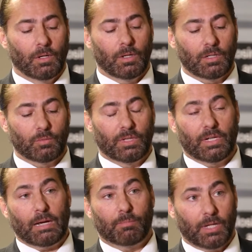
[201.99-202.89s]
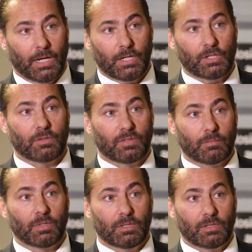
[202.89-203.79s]
is with the application of
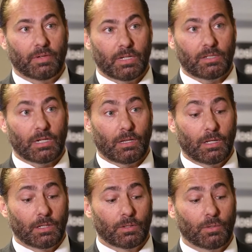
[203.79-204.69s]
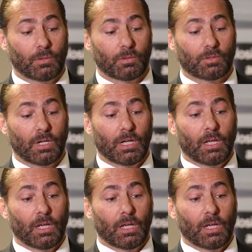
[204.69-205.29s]
some of these advanced analytic tools,